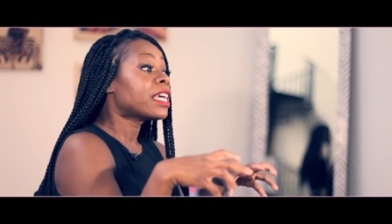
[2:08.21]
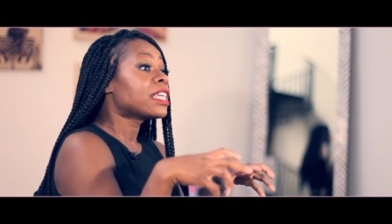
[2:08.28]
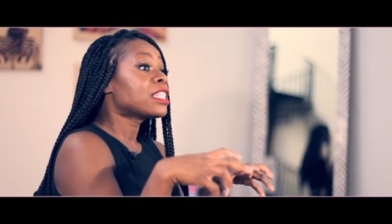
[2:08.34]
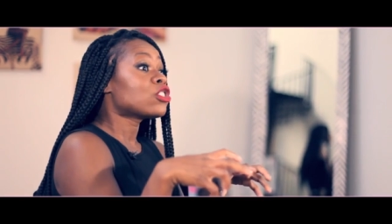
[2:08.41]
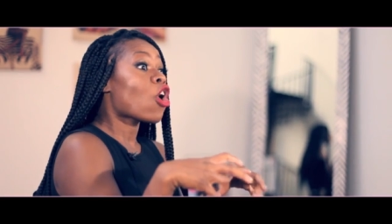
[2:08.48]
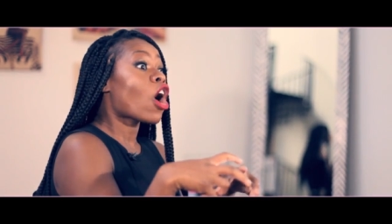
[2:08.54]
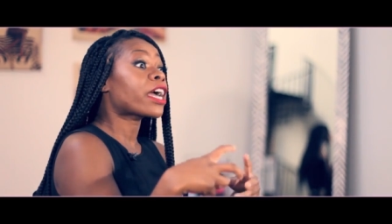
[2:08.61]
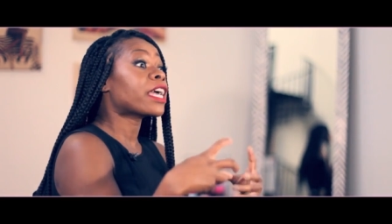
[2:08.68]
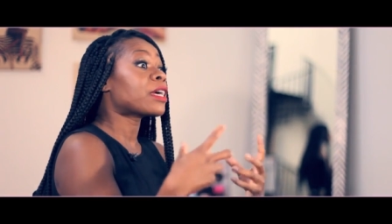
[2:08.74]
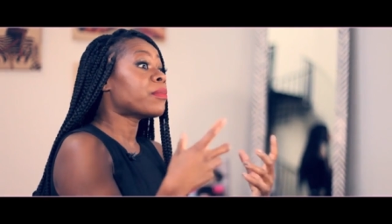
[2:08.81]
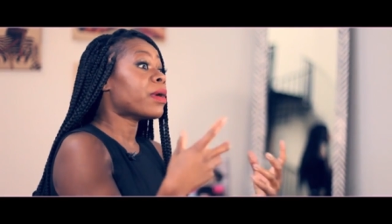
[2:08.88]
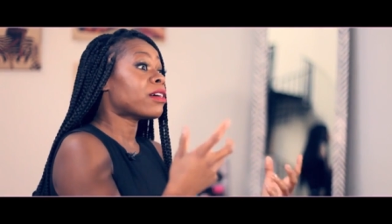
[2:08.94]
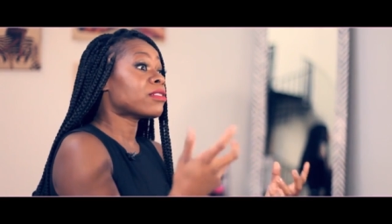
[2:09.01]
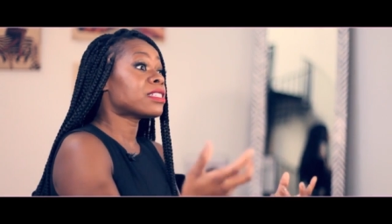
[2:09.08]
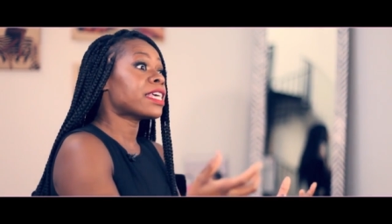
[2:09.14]
talking
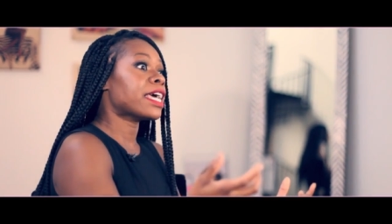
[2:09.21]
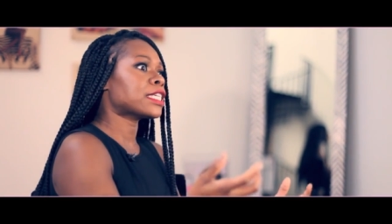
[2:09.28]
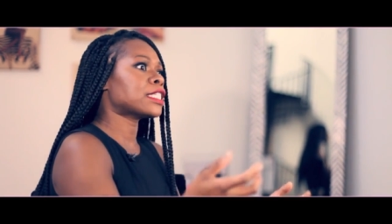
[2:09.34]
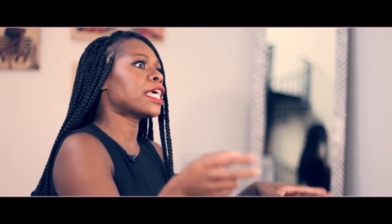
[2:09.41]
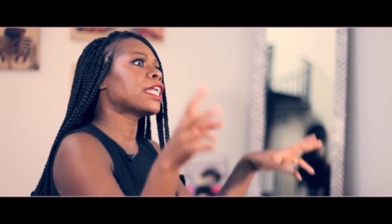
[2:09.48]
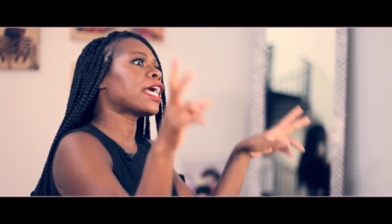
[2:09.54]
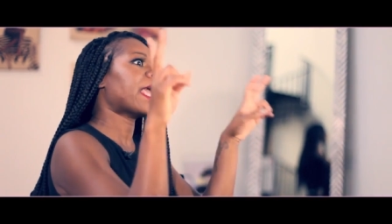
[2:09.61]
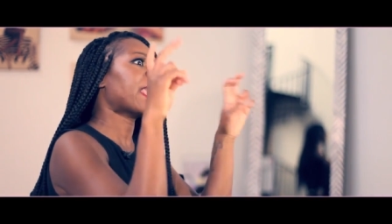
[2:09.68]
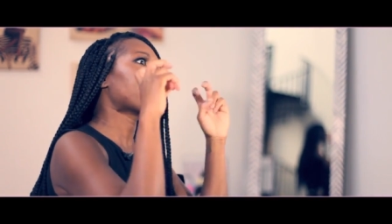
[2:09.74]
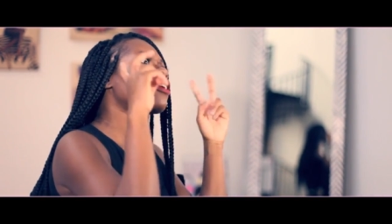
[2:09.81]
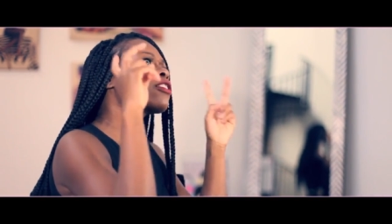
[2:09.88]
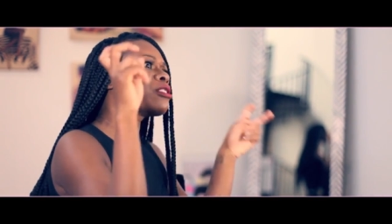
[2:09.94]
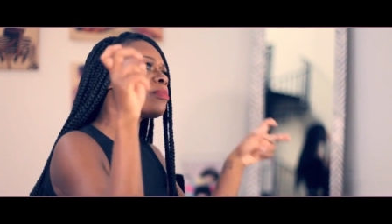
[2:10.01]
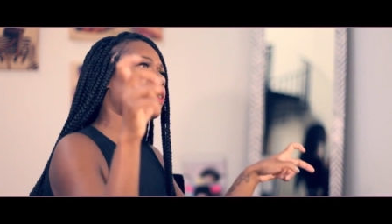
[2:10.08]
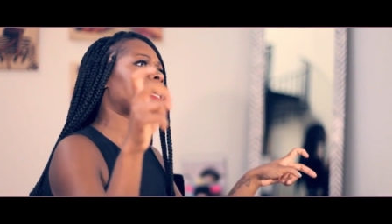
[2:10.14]
about sex in a hair
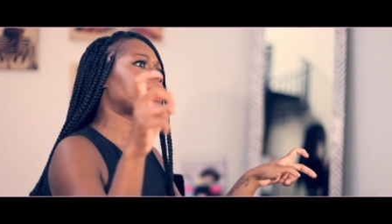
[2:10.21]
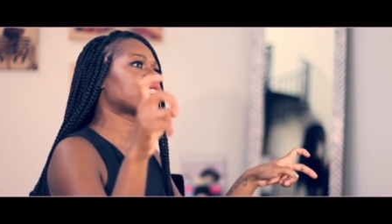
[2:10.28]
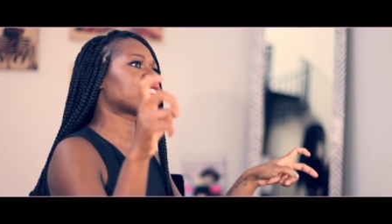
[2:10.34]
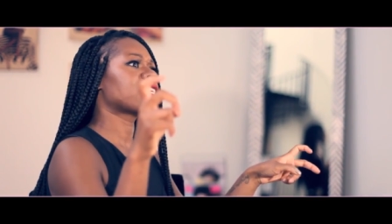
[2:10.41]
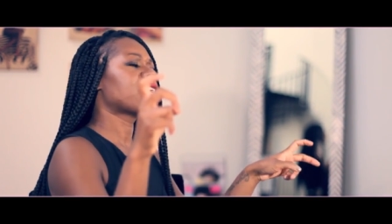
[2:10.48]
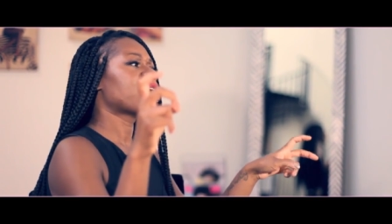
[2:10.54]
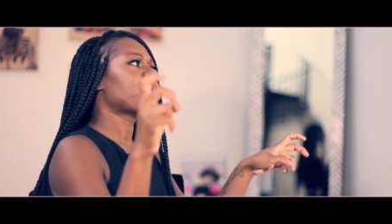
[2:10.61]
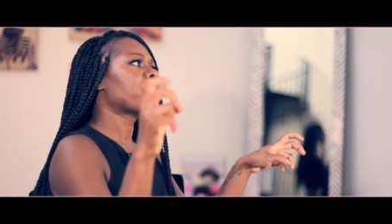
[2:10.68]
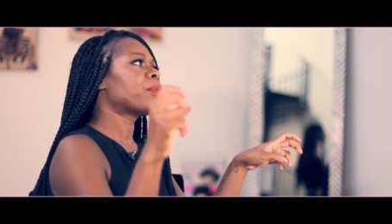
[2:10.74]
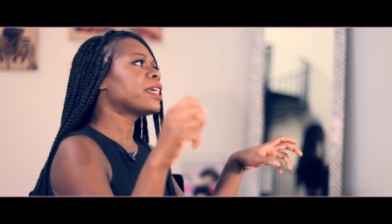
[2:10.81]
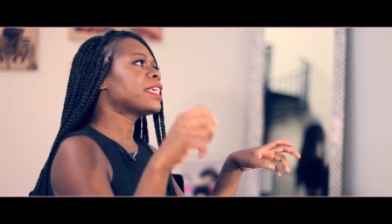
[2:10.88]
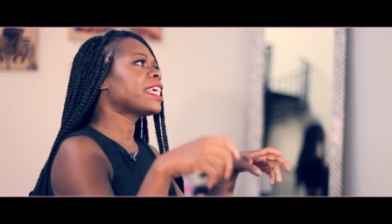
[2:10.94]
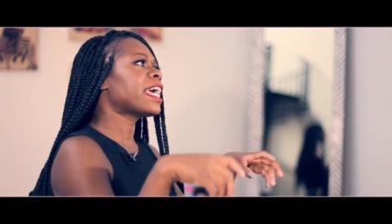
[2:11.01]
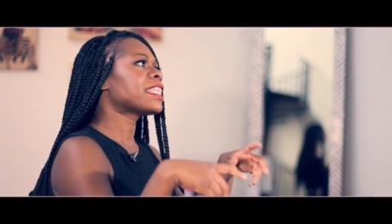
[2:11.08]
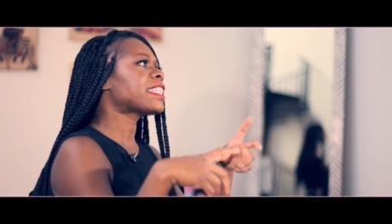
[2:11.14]
space, but
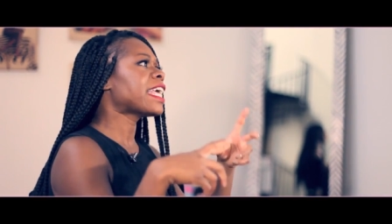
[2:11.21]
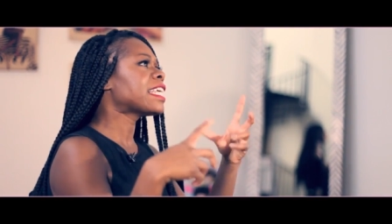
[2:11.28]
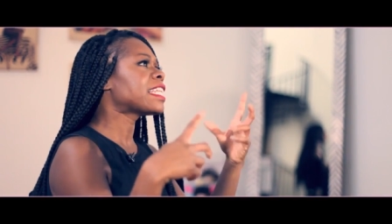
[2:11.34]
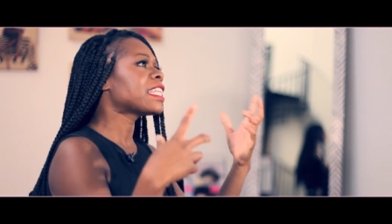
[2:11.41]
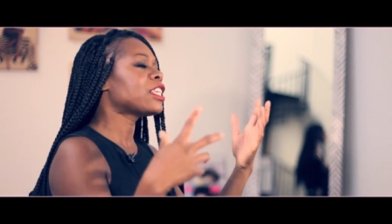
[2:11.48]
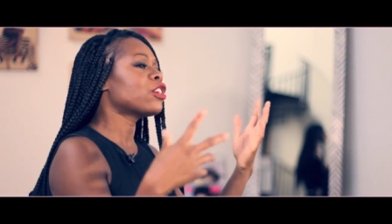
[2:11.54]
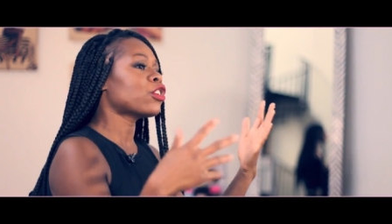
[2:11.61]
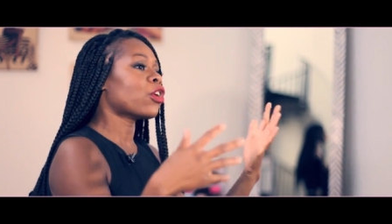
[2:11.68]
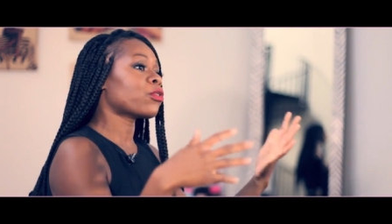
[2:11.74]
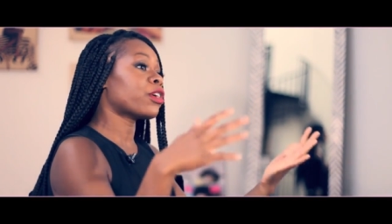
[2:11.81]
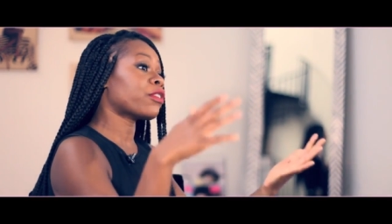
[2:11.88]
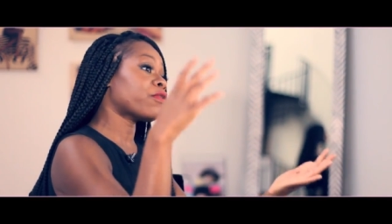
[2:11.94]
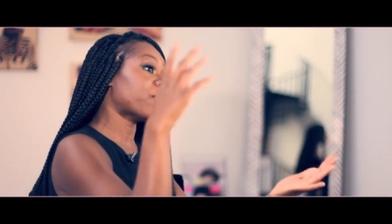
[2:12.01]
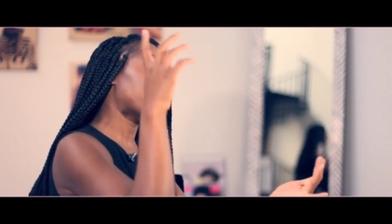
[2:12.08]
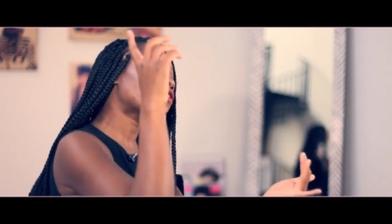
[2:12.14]
yet they, you know,
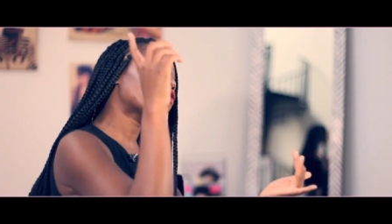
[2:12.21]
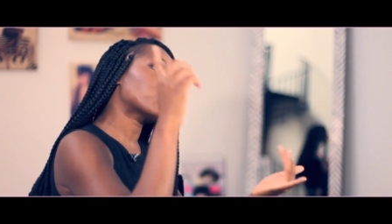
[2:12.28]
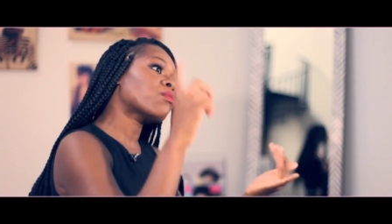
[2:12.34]
their favorite